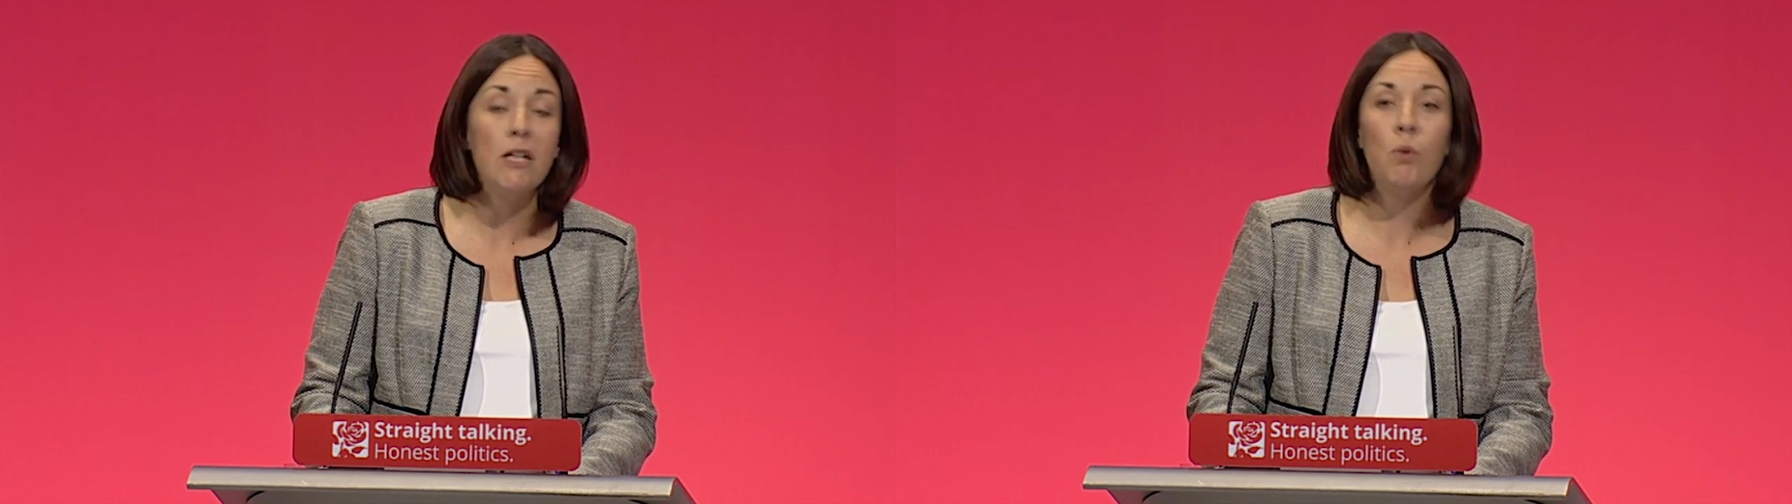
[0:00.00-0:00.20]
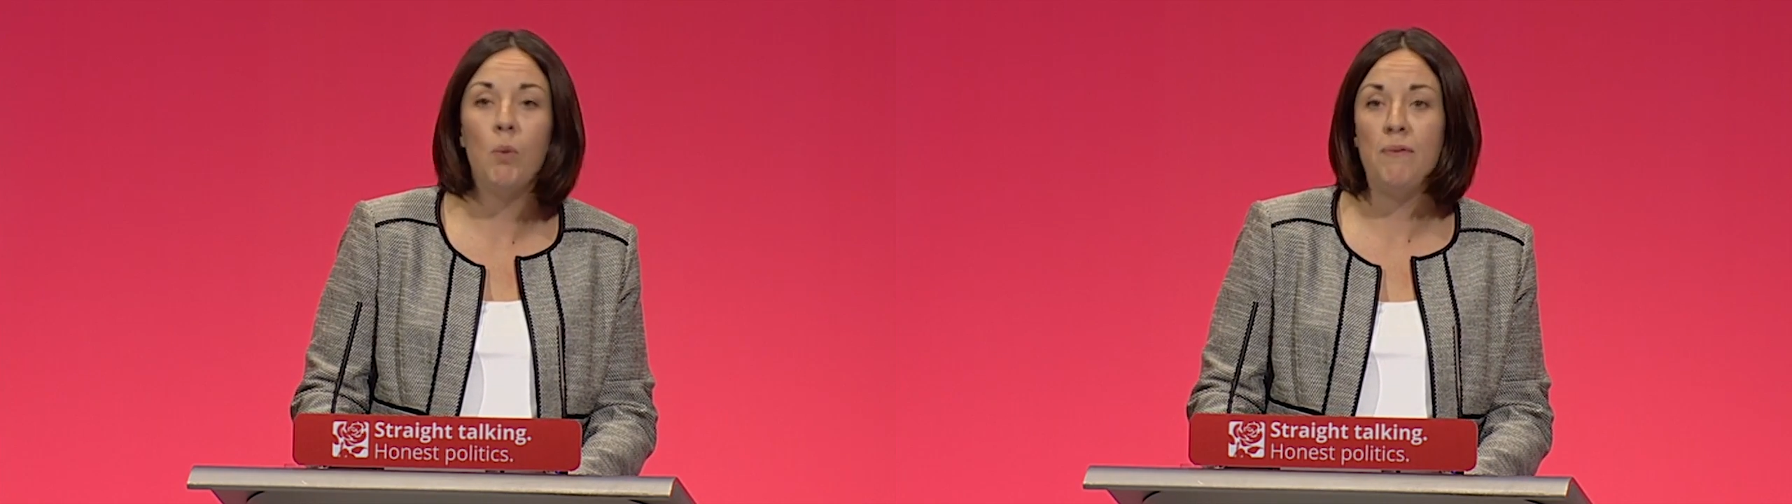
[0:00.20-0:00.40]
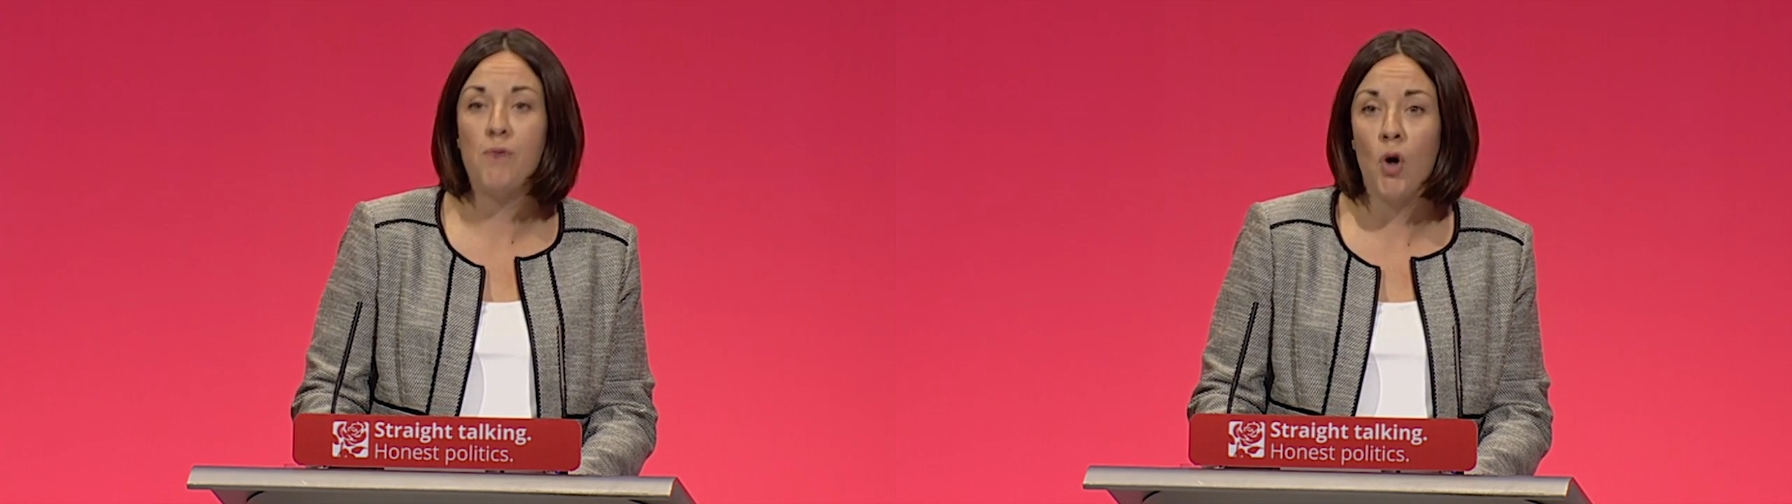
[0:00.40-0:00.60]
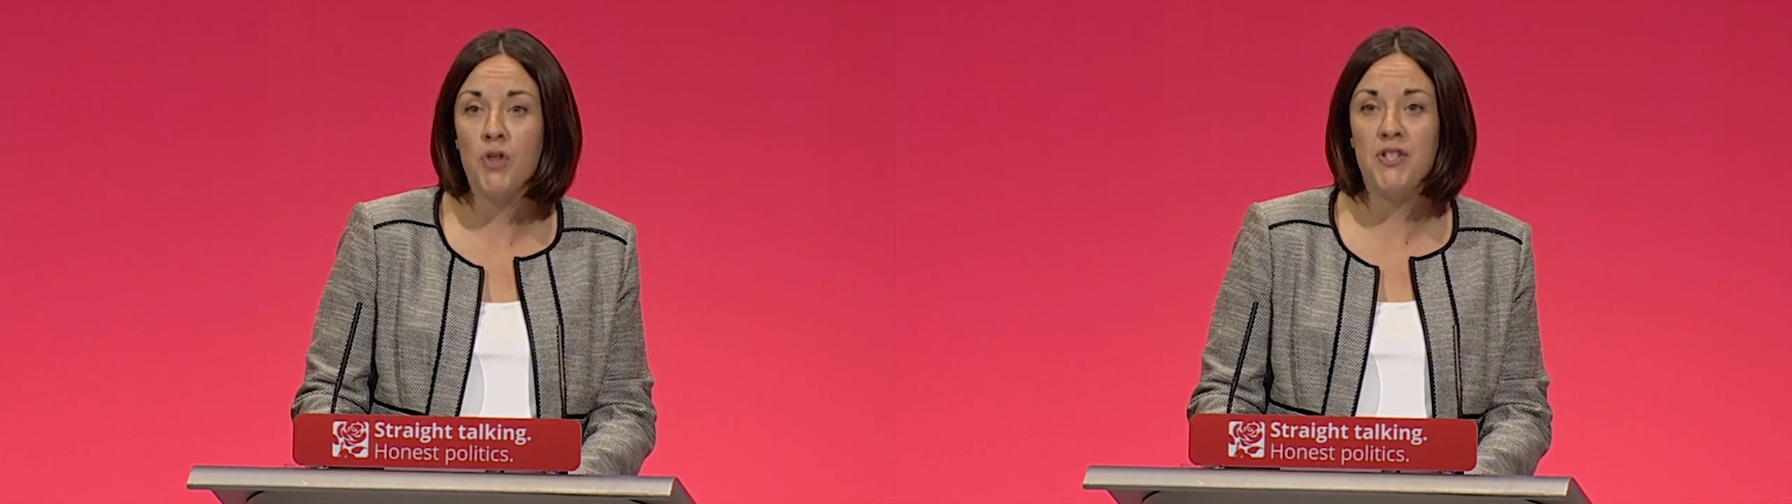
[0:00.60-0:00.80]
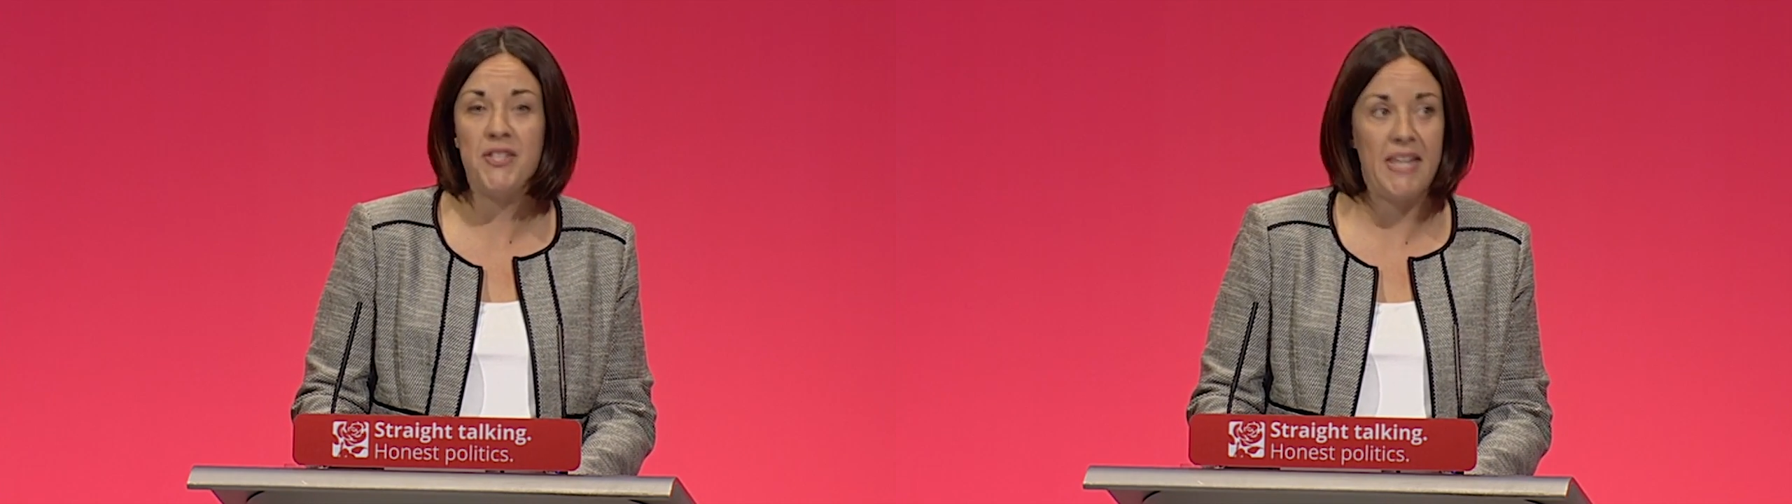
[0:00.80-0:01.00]
what we've got
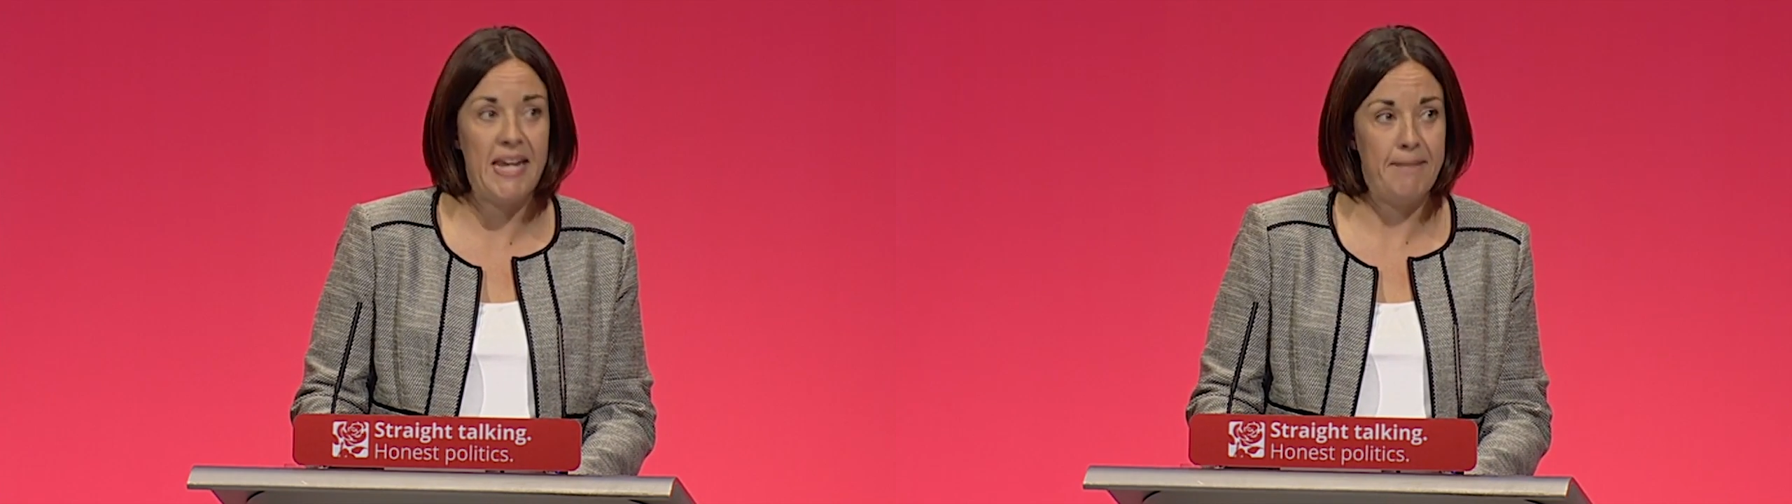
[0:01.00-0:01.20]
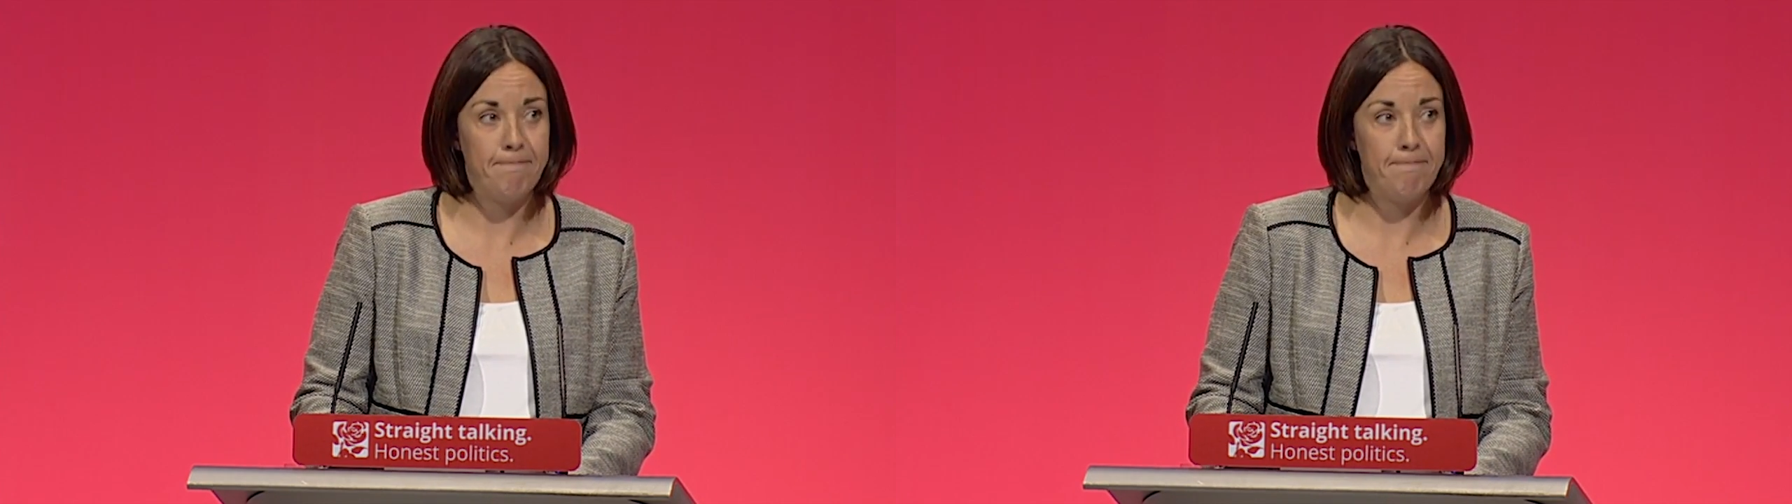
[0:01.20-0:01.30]
to say.